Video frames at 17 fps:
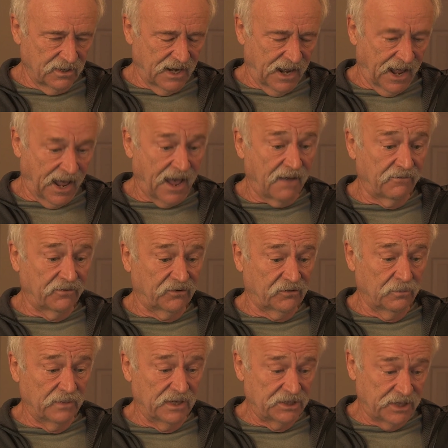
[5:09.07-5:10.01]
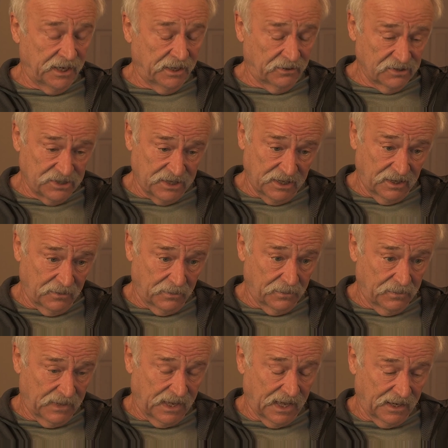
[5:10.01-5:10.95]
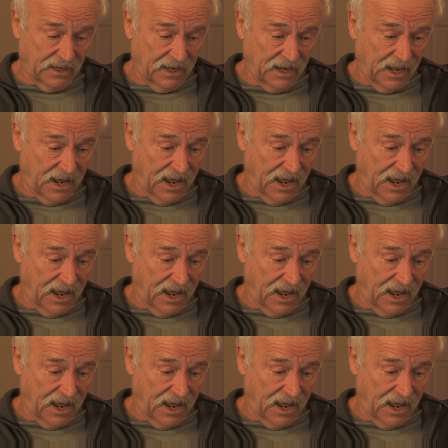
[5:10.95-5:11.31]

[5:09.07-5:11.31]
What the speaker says: have so much energy to get